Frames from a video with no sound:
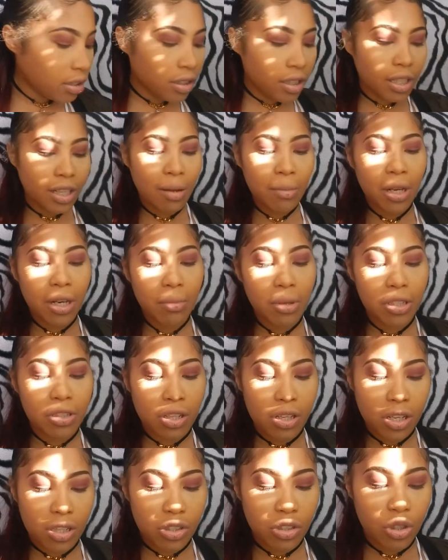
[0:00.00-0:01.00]
And I'm going to be
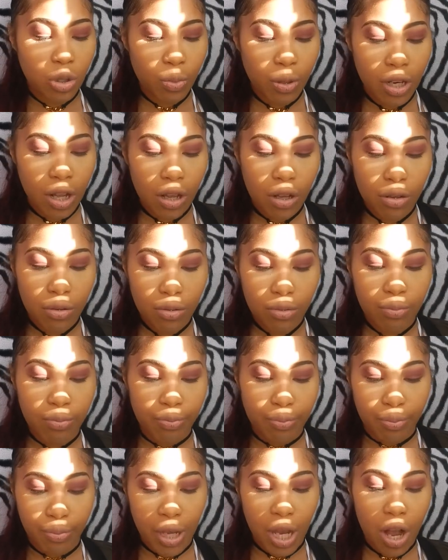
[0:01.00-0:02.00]
using this stupid
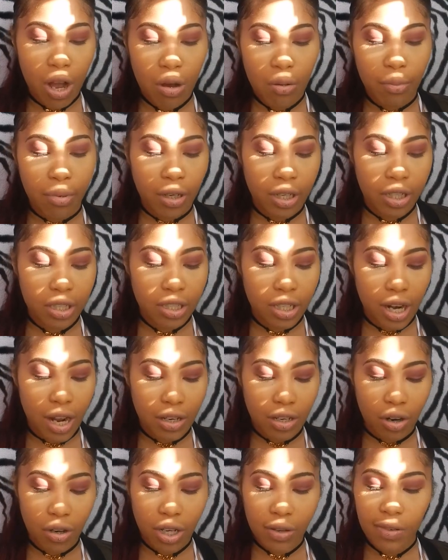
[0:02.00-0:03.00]
old, big old brush that I
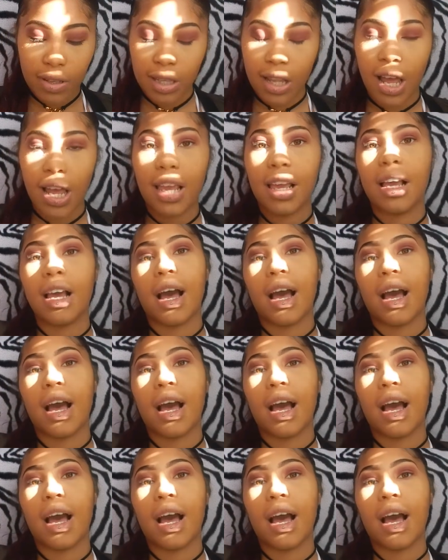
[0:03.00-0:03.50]
don't even like.